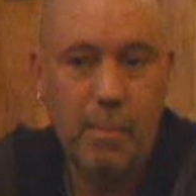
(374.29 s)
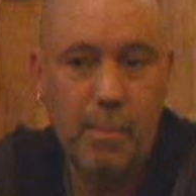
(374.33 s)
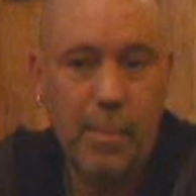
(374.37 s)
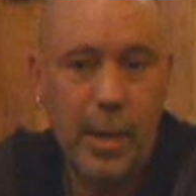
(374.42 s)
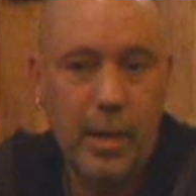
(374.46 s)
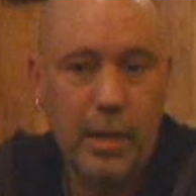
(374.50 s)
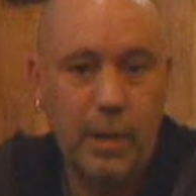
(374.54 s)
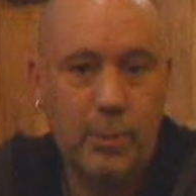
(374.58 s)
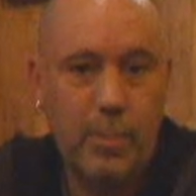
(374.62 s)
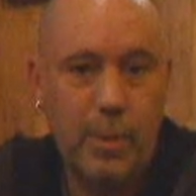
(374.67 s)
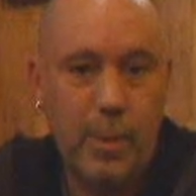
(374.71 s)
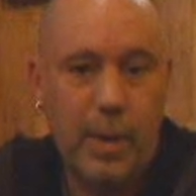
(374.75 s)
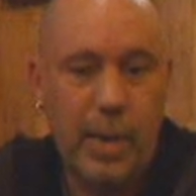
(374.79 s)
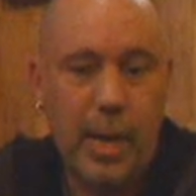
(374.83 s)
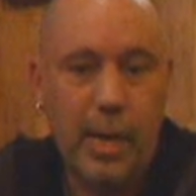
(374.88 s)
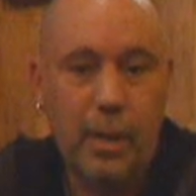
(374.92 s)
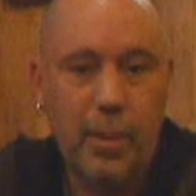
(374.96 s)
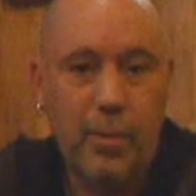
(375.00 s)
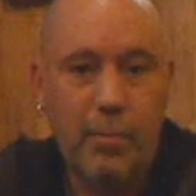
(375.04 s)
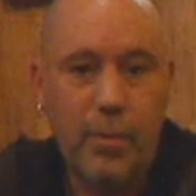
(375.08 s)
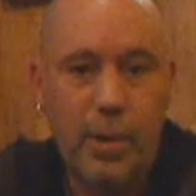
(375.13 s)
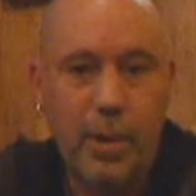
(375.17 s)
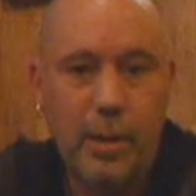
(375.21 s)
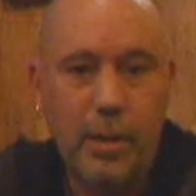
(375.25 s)
miles per
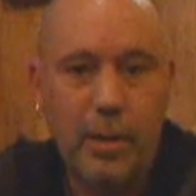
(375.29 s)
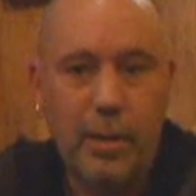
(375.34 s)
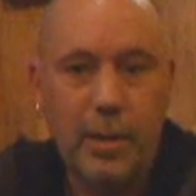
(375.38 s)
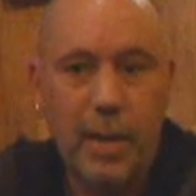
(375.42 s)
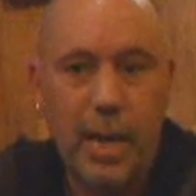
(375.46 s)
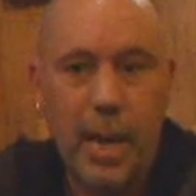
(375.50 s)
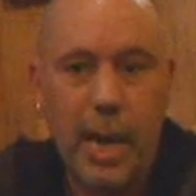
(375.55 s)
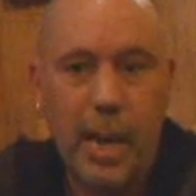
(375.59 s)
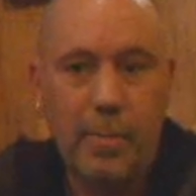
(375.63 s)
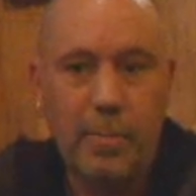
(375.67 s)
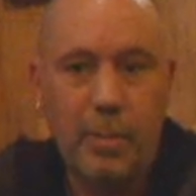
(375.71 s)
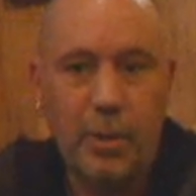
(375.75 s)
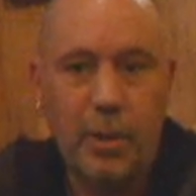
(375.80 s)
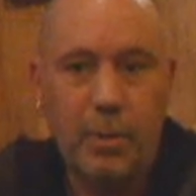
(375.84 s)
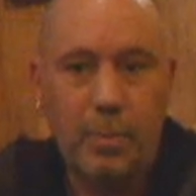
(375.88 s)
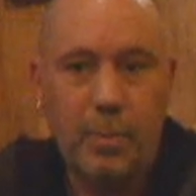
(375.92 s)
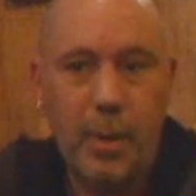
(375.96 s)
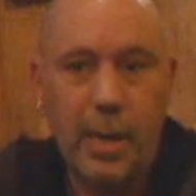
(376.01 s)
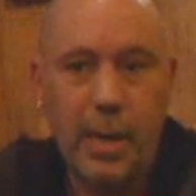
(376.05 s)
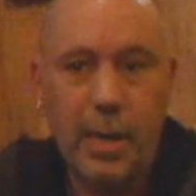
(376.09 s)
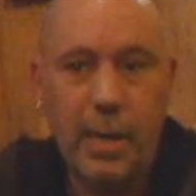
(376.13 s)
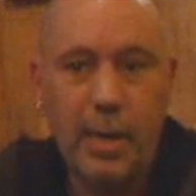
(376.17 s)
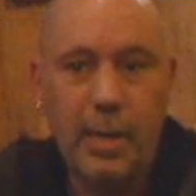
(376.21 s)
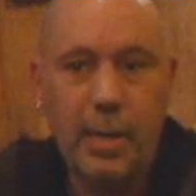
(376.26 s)
gallon real time,
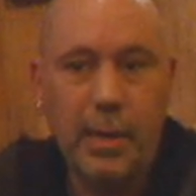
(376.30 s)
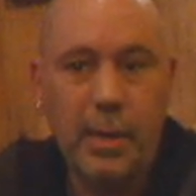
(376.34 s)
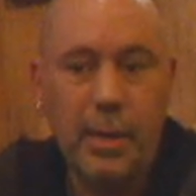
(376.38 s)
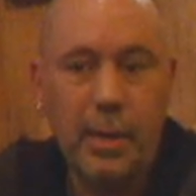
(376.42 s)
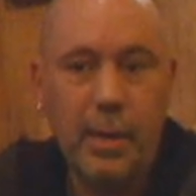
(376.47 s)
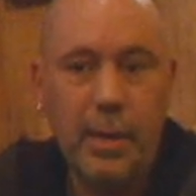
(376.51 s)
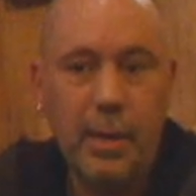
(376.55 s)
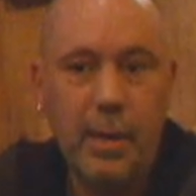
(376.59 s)
speed,